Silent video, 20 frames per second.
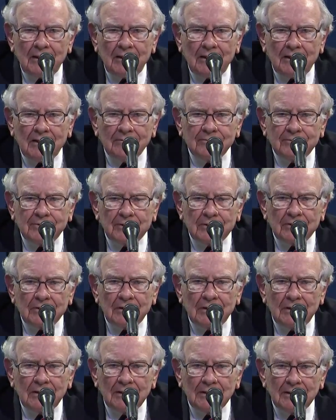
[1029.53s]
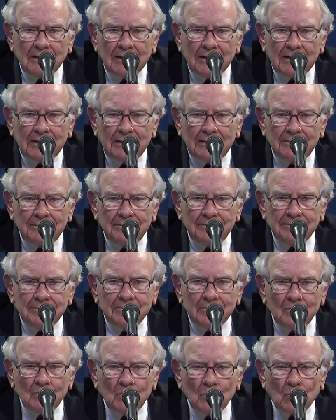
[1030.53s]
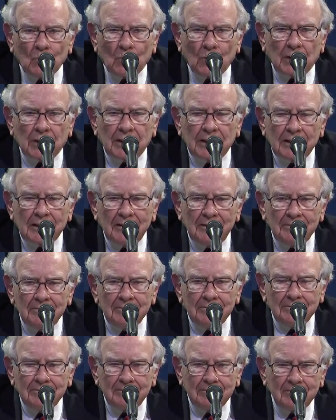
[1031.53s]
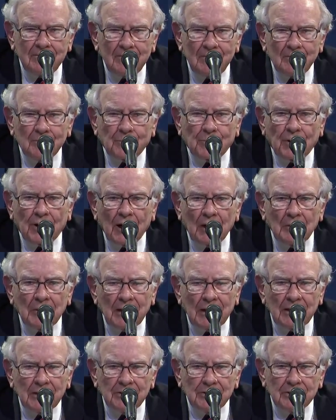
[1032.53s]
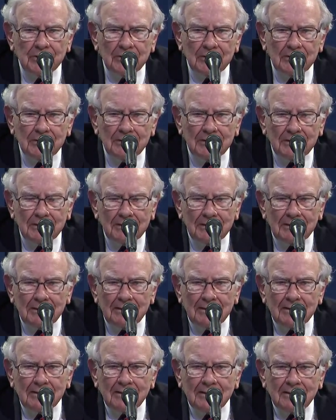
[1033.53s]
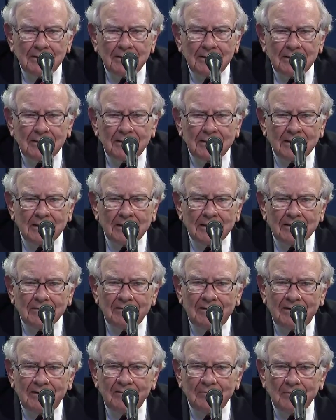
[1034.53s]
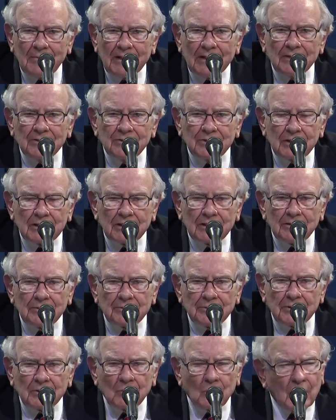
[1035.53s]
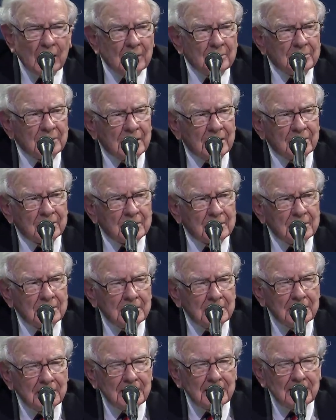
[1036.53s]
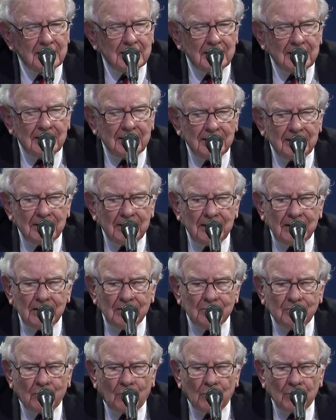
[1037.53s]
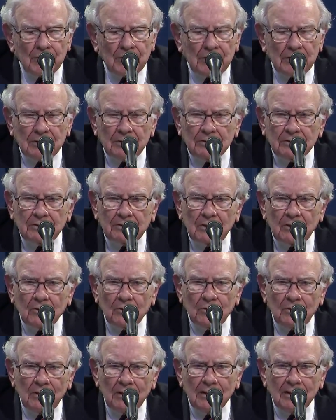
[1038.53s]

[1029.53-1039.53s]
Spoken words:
of your working prime age males in a country are wiped out in 4 years. So